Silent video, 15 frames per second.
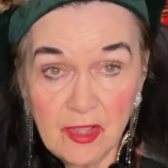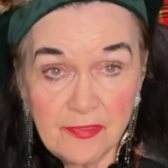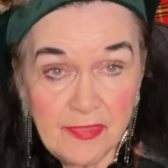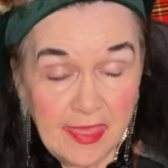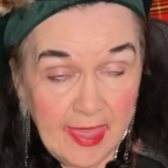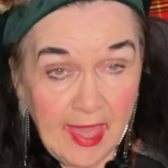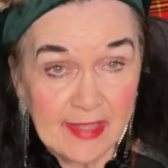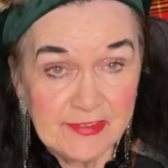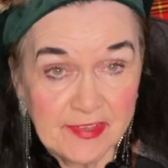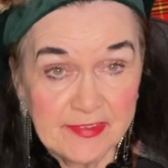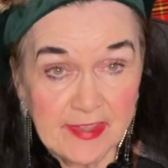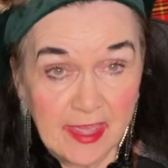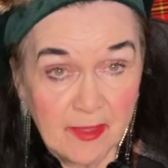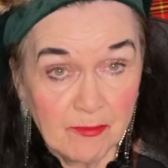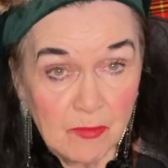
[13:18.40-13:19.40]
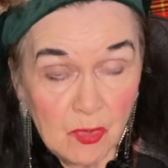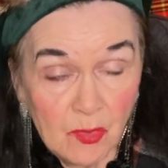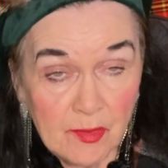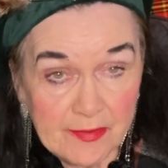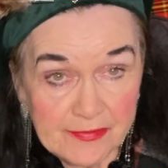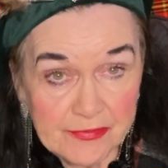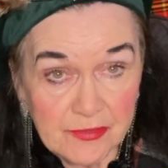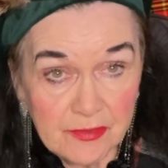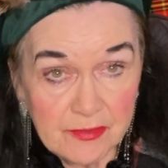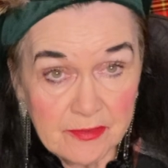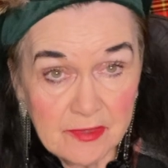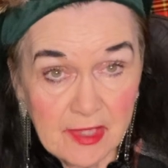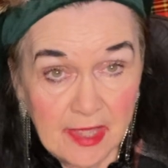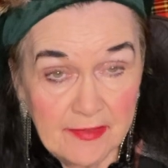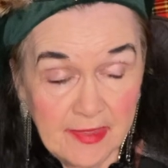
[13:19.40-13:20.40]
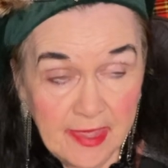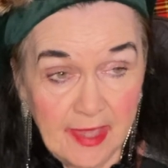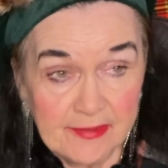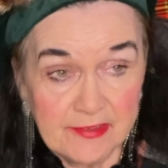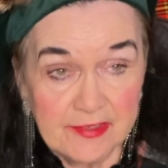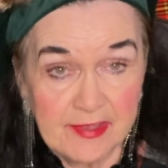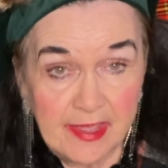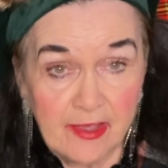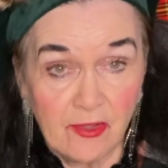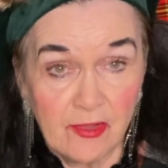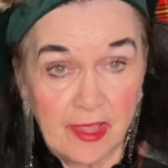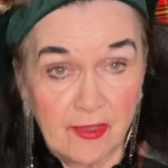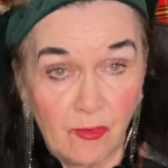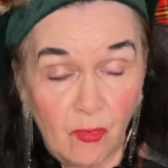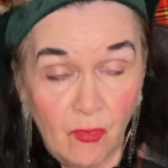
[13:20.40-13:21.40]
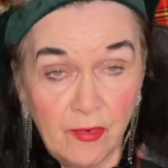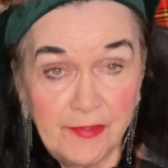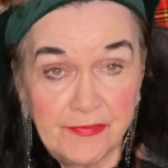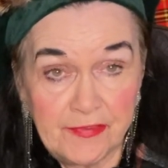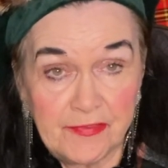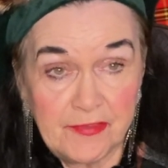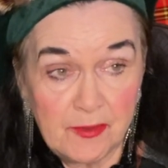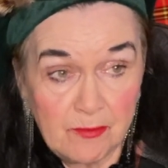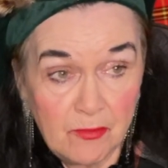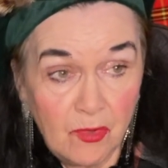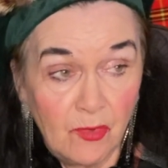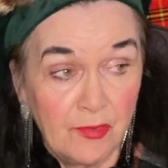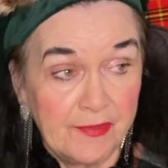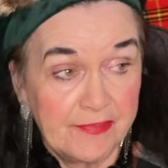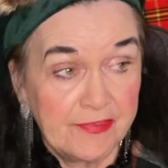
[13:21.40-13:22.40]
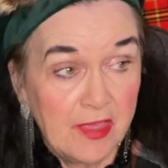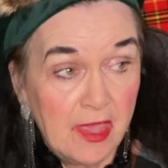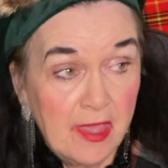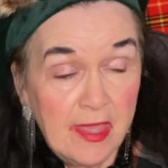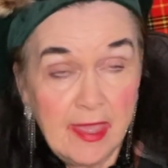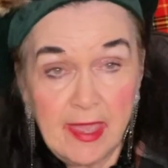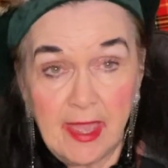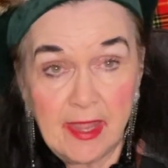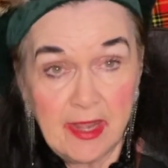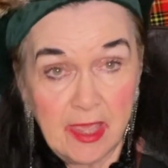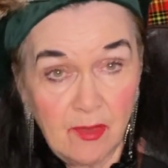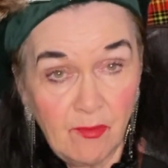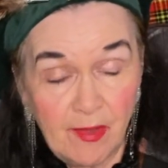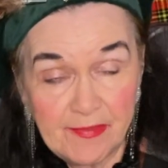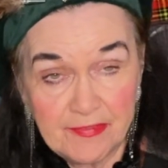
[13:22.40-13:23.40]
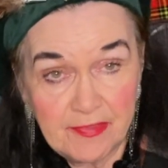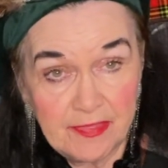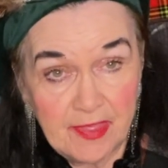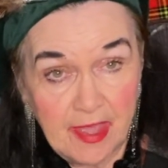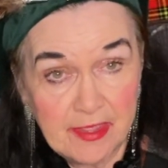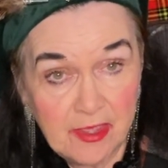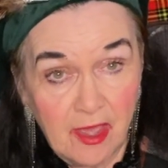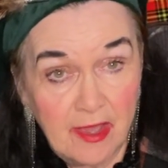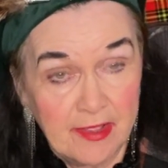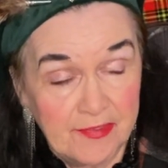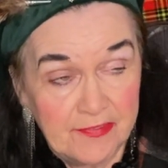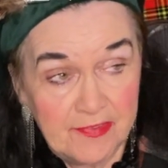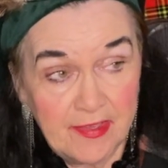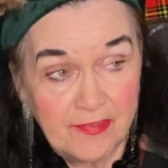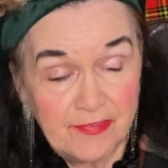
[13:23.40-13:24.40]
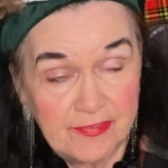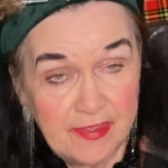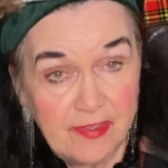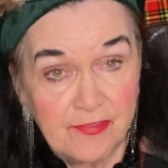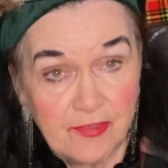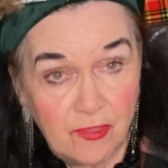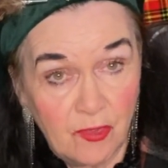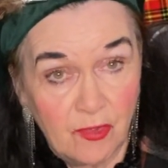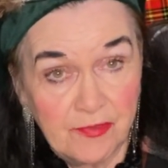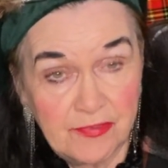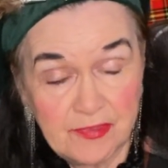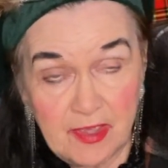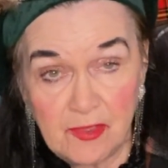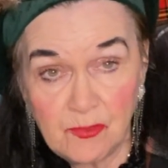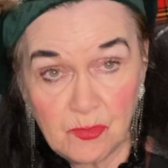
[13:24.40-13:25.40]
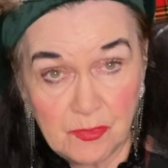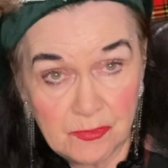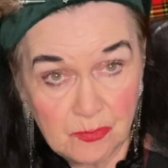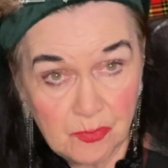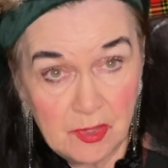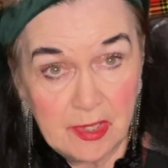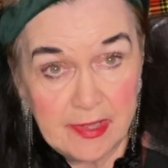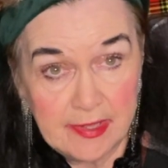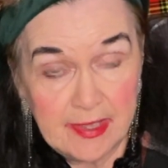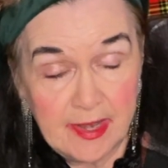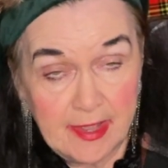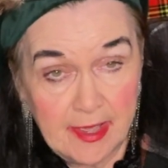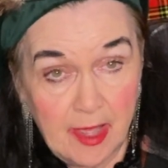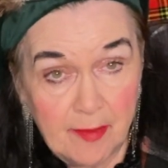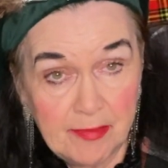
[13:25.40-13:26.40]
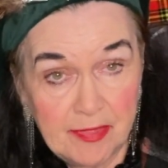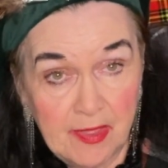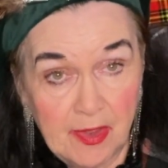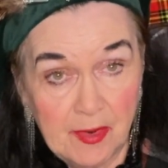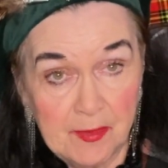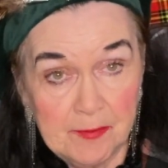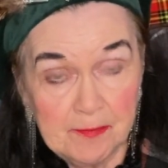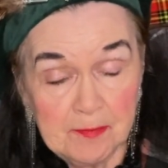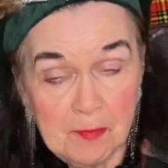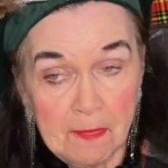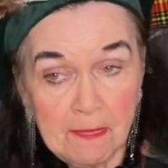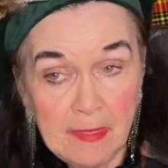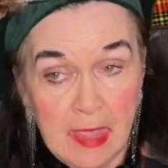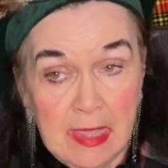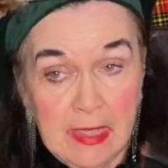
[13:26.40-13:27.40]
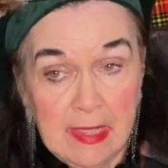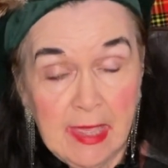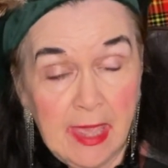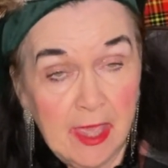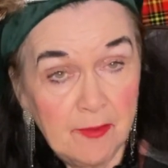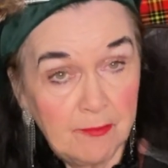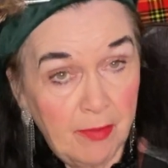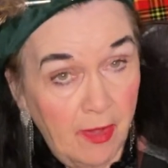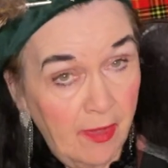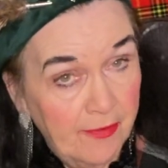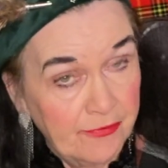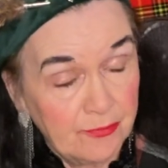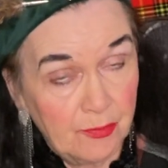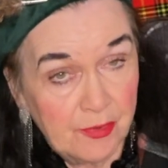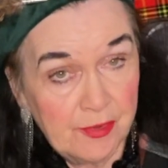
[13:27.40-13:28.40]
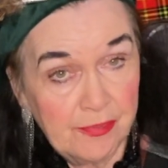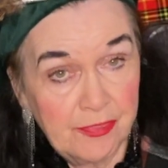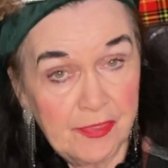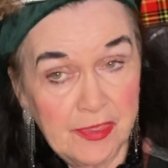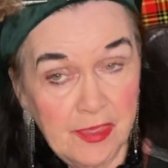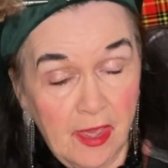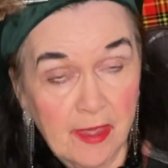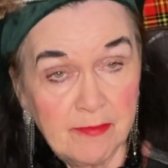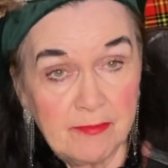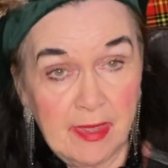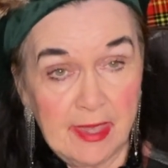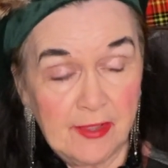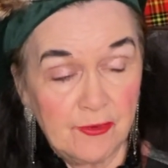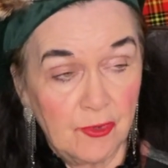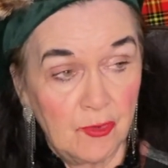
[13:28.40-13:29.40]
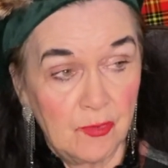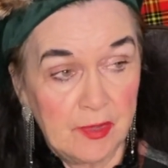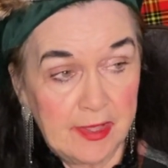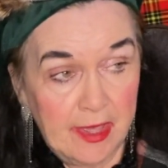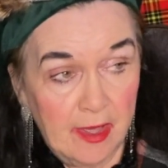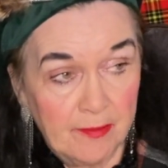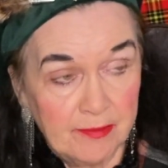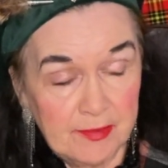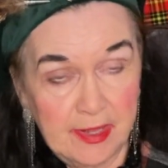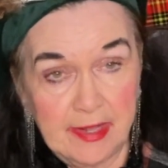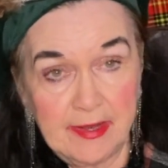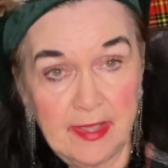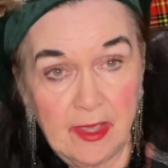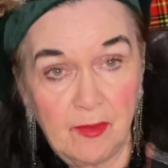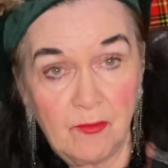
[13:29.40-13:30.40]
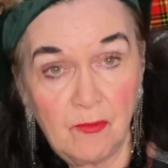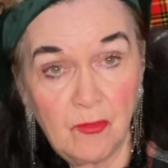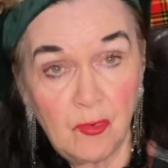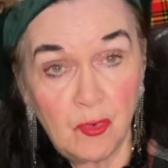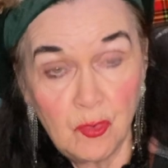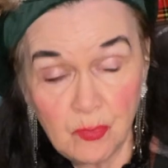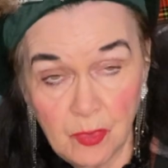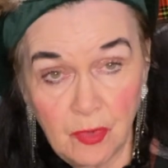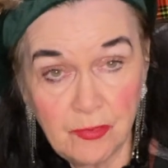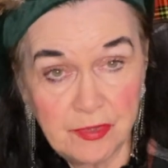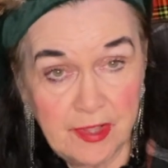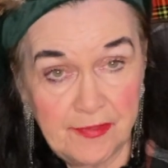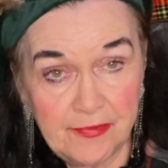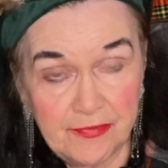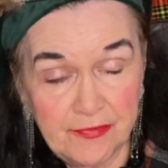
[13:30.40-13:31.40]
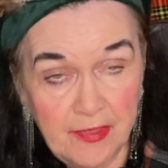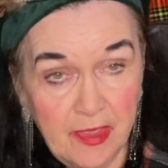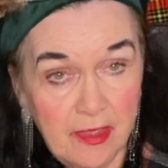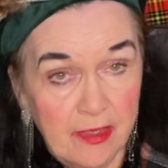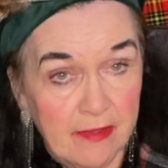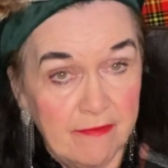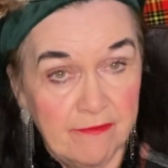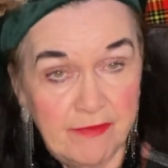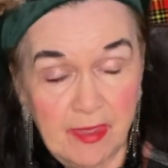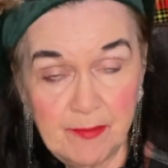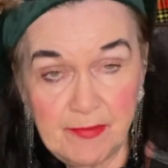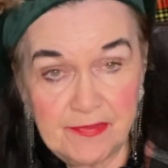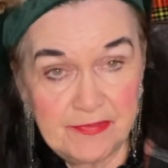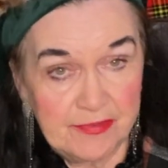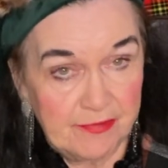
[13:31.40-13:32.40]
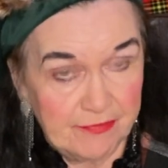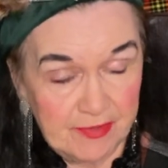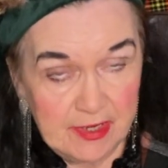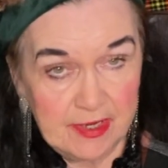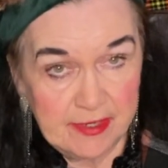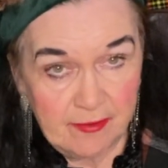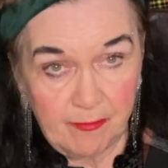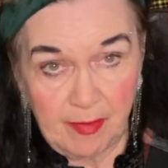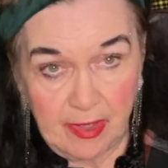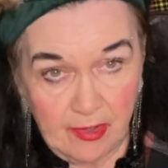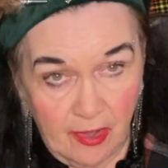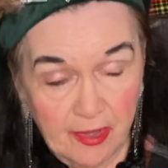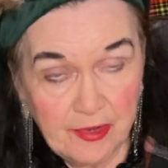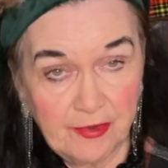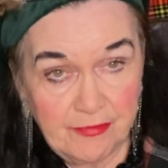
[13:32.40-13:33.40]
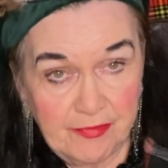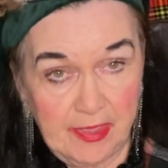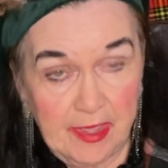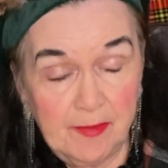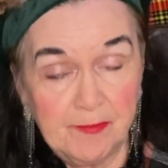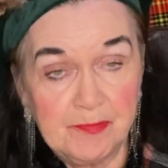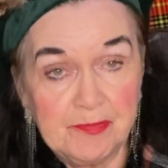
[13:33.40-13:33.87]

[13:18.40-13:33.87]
they had to take mules and they had to take like horses and mules. And he wasn't that young. 60s in those days was really getting up there. And Bosworth, the young man who accompanied him, who wrote his famous definitive biography,